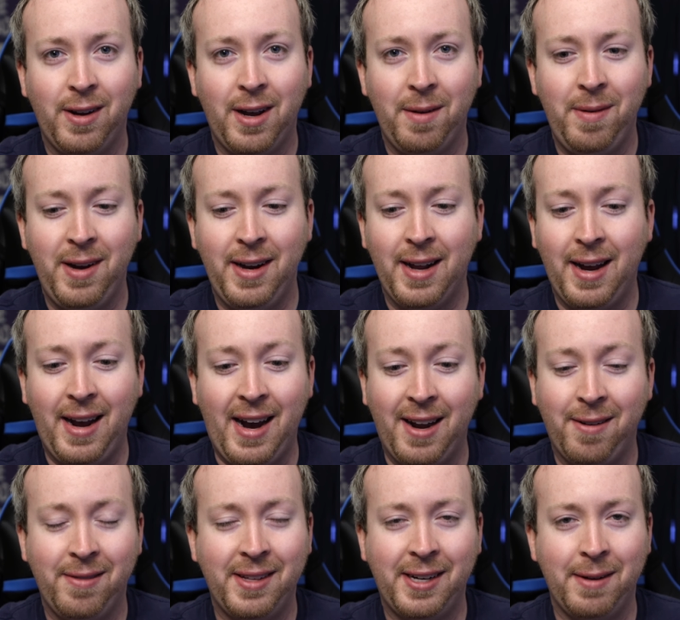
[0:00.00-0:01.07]
I mean, I
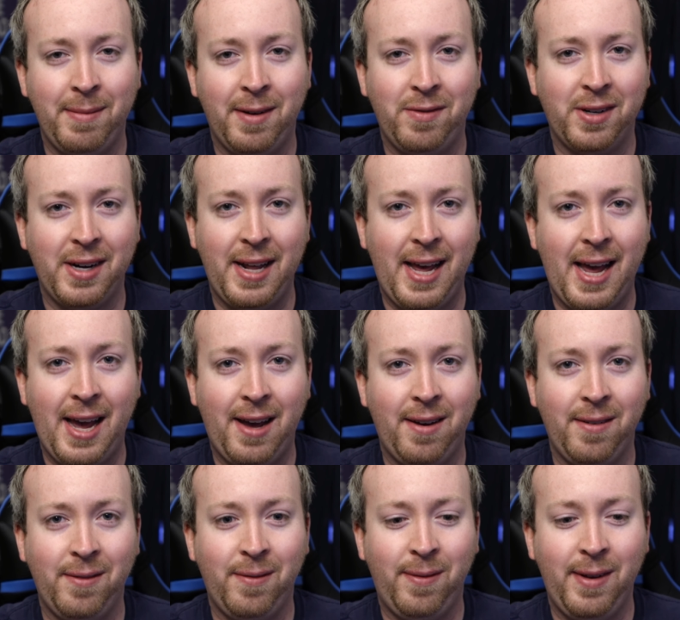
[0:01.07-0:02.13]
don't think I'm ever going to
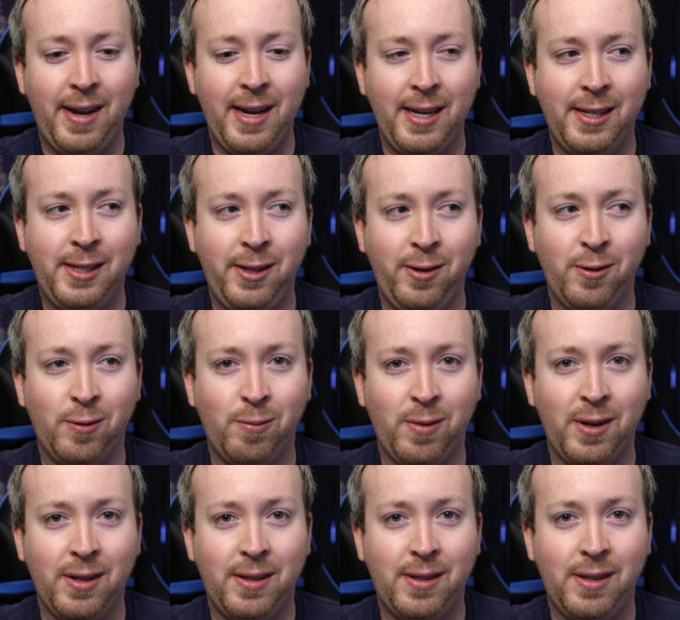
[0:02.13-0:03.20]
have issues
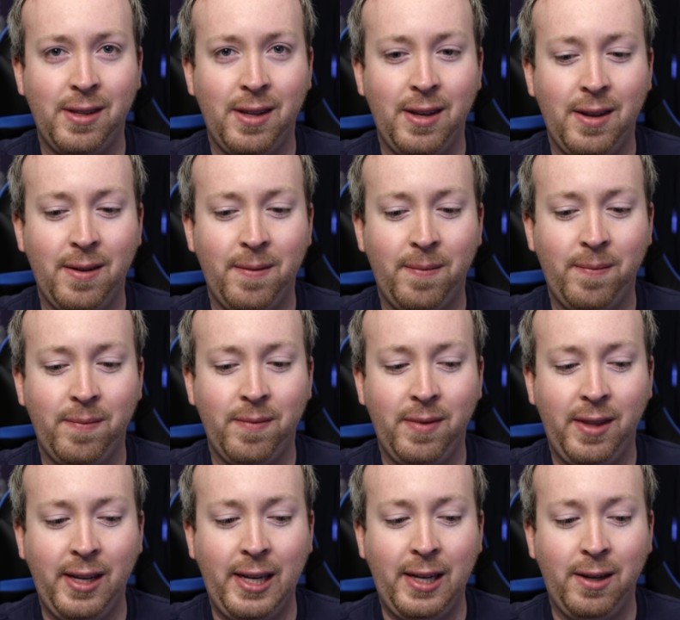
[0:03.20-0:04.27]
with
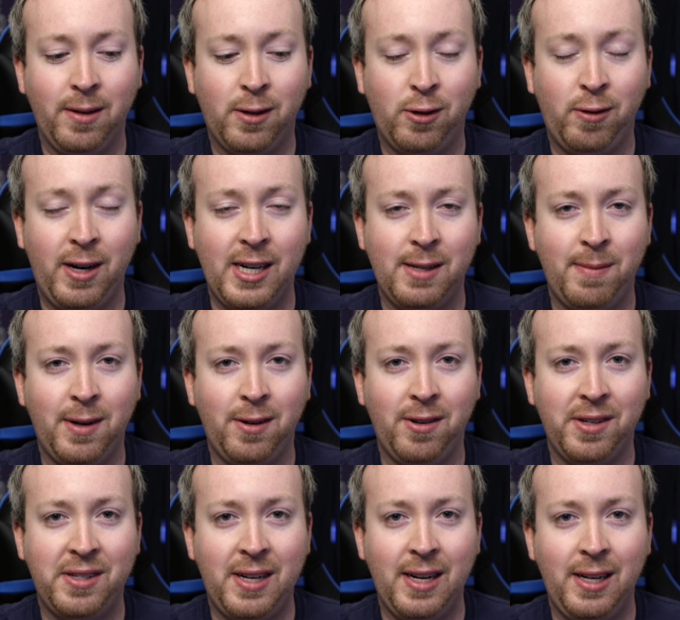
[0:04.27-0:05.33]
the transmitter
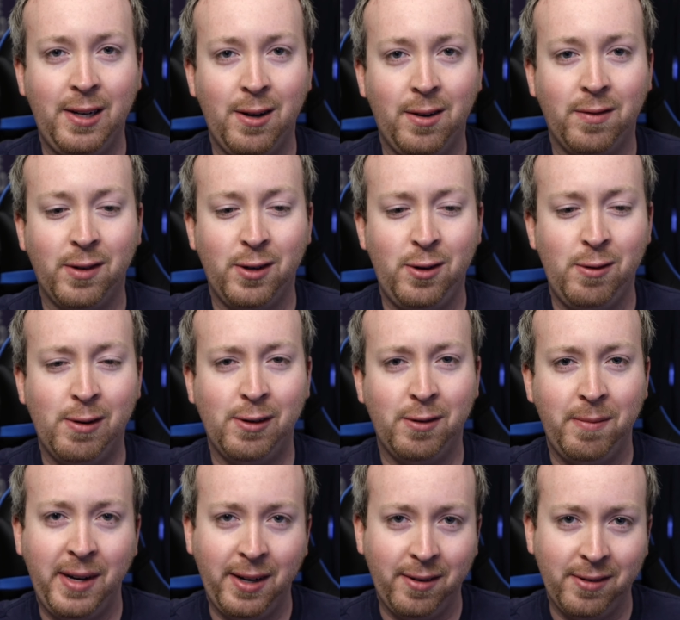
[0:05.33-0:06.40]
extending over
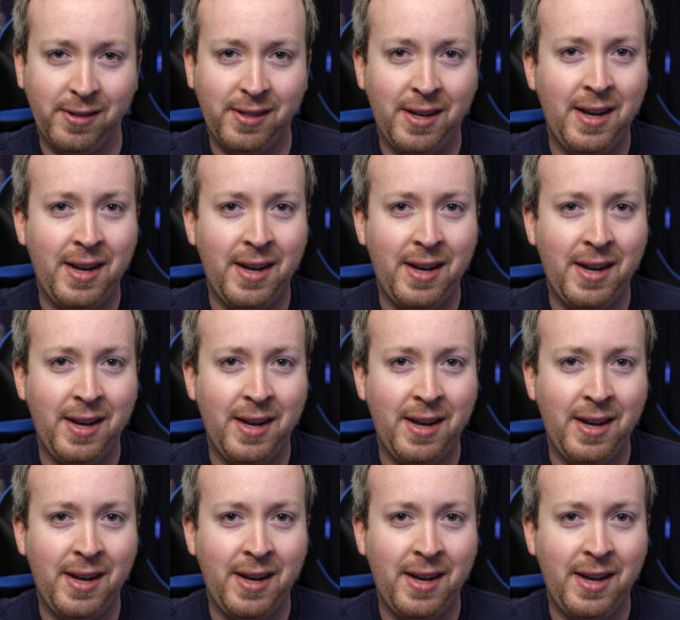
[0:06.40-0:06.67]
200 meters.